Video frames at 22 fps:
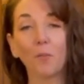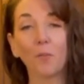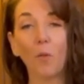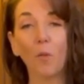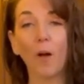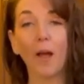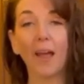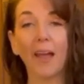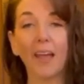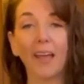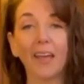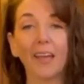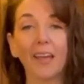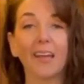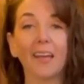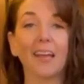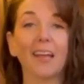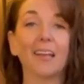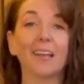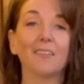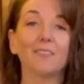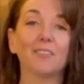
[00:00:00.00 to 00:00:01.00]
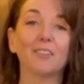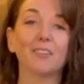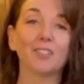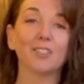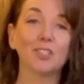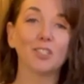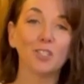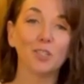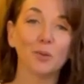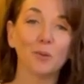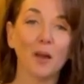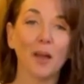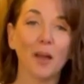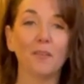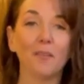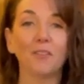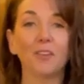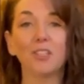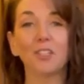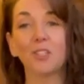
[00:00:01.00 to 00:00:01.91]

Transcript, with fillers: way and if it's too heavy,